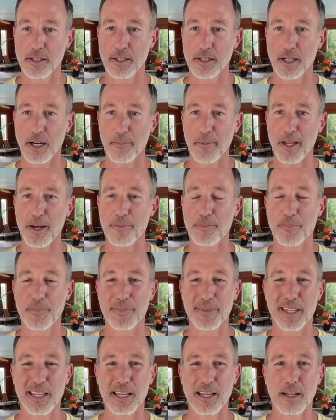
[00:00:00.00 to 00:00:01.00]
I'm not a
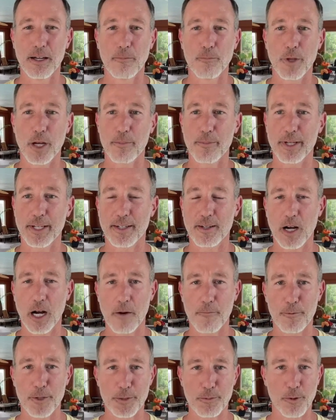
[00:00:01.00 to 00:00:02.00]
not a big
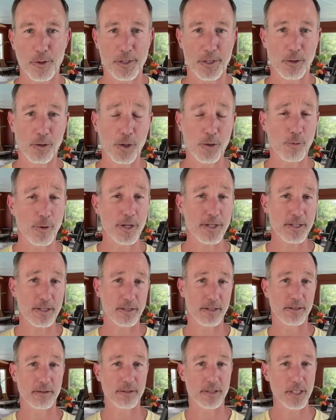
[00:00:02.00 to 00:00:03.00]
conference person. The only
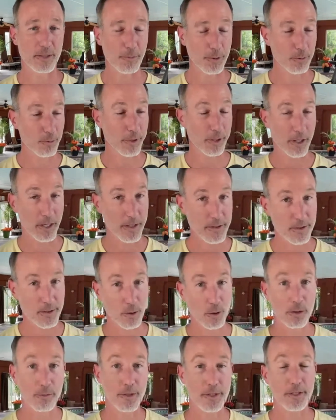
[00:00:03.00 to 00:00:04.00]
reason, just between us, the
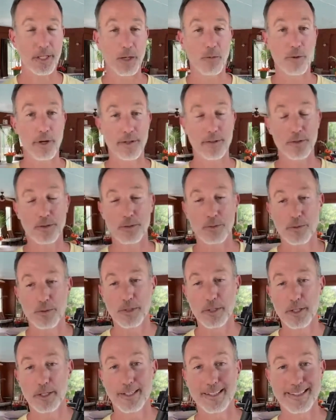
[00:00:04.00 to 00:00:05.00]
only reason I went to
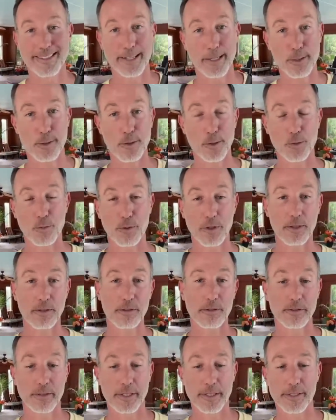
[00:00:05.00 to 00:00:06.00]
the consensus one
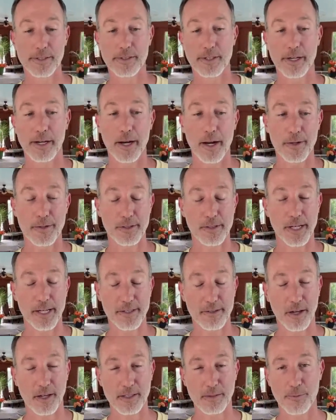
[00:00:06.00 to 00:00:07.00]
is uh, I
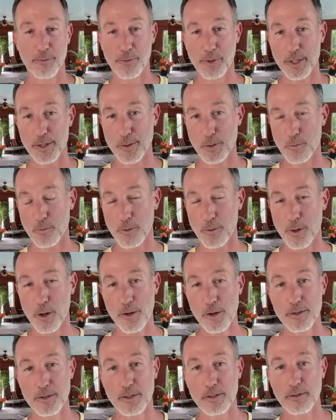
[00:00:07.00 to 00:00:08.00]
saw some friends over in
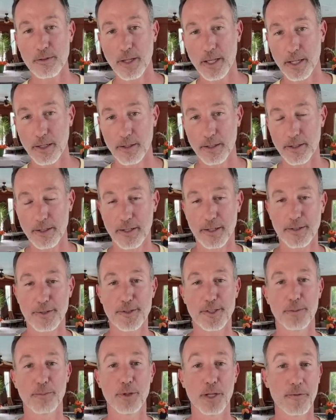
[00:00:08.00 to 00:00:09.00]
Austin and uh, just
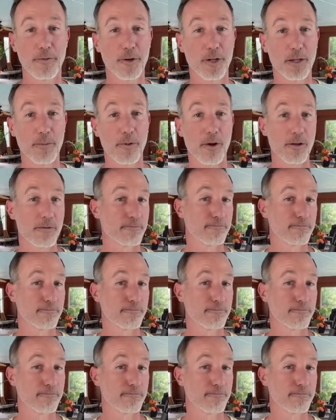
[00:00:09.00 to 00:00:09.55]
to play volleyball,